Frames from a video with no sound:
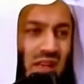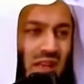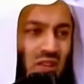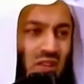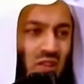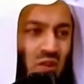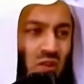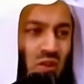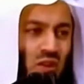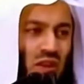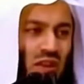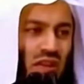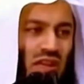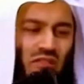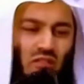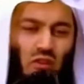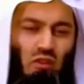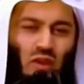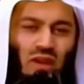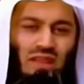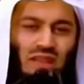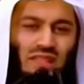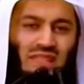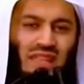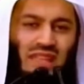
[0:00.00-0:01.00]
So if
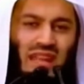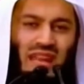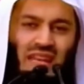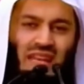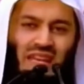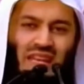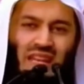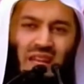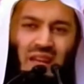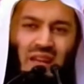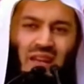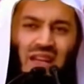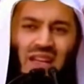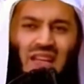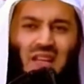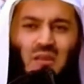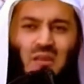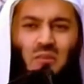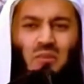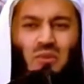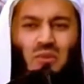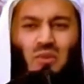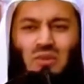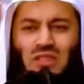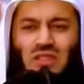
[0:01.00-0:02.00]
you are standing and
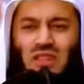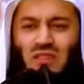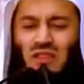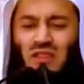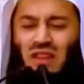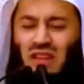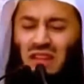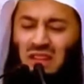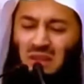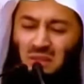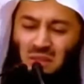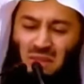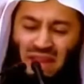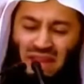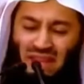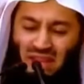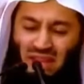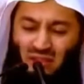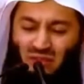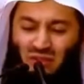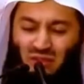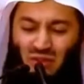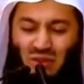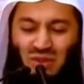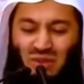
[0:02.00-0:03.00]
reading beautifully and the
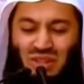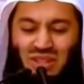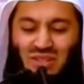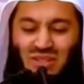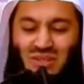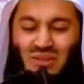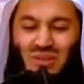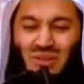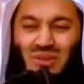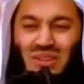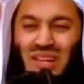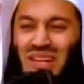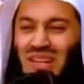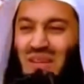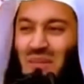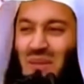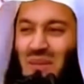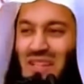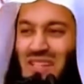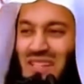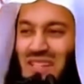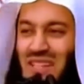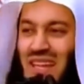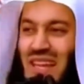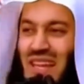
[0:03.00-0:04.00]
microphone is good and
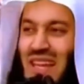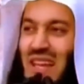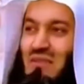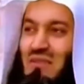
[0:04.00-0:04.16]
mashallah